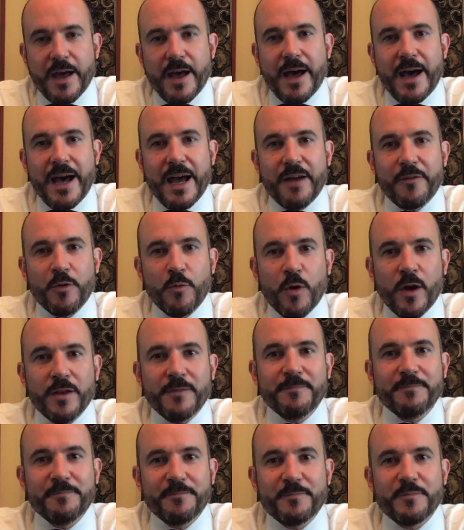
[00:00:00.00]
Hi,
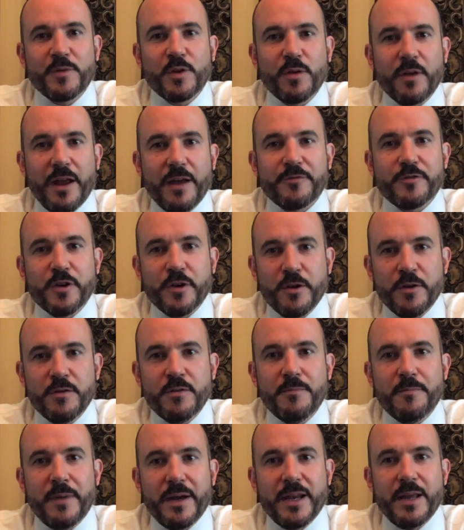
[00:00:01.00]
everyone. Good
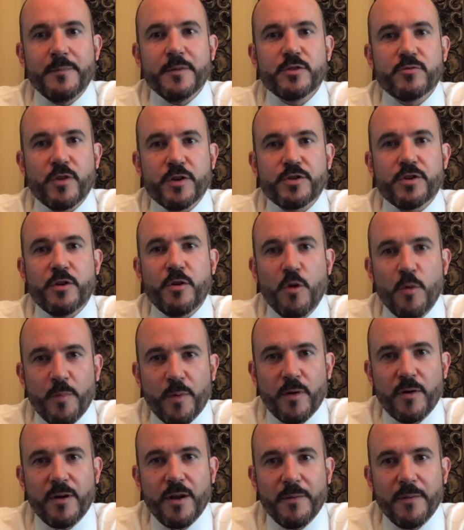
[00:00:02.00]
afternoon. My name is Richard Hooper.